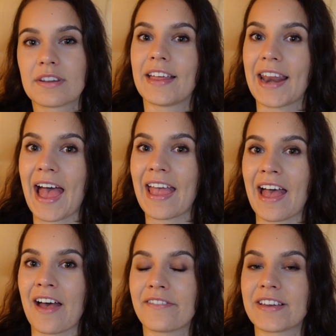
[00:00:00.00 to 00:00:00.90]
that I
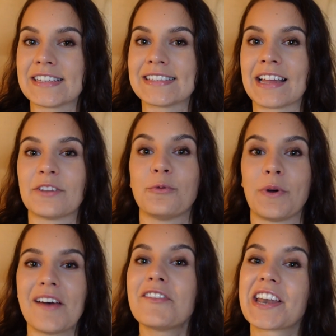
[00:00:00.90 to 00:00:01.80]
have is that
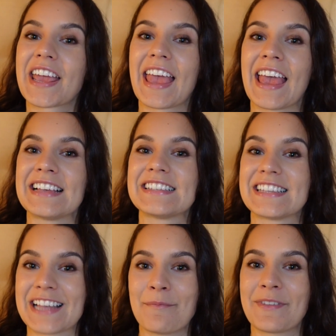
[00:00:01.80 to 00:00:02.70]
whenever the case
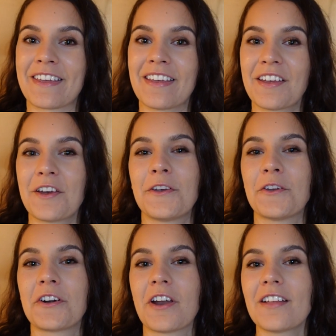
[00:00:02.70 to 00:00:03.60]
is empty,
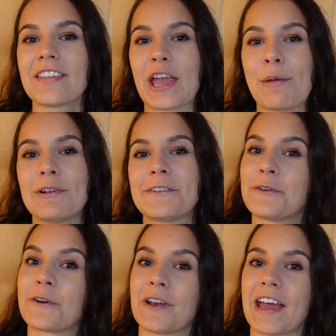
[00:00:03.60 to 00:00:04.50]
you're not able
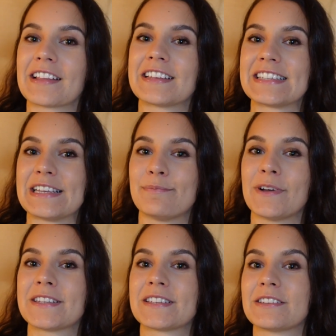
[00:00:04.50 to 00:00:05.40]
to connect the sleep
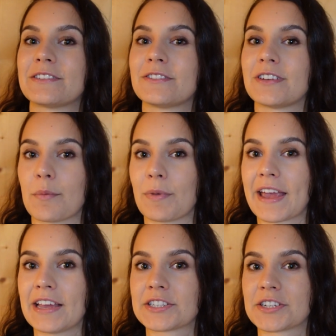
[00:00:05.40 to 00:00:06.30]
buds to the
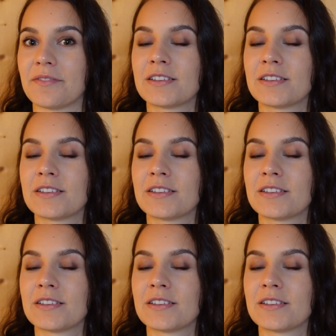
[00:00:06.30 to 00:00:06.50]
application.